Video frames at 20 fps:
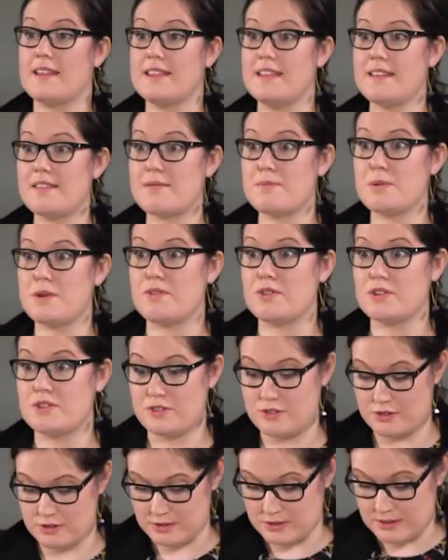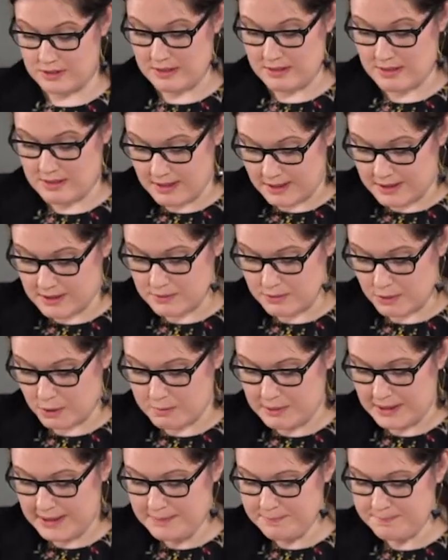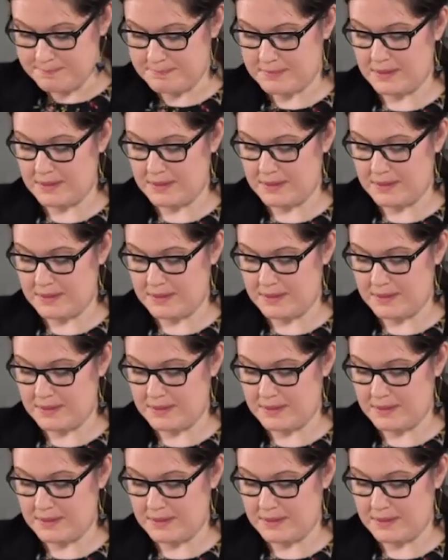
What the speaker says: Let's move on to the second role play.